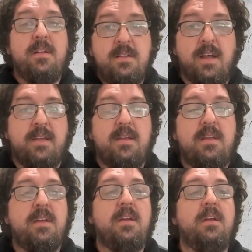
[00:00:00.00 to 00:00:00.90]
Look,
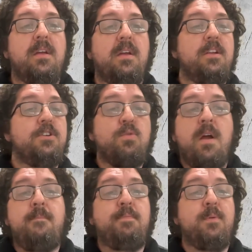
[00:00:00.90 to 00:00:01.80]

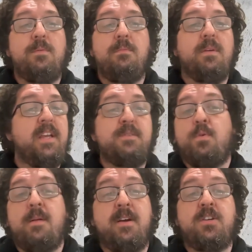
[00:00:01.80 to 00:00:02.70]
Trump is
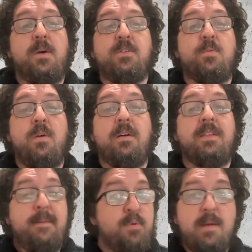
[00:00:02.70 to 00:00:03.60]
pretty much always wrong.
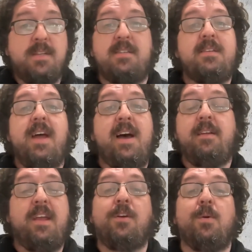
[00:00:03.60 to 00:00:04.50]
That premise is not
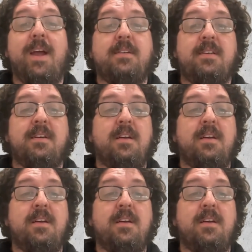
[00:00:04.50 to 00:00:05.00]
incorrect.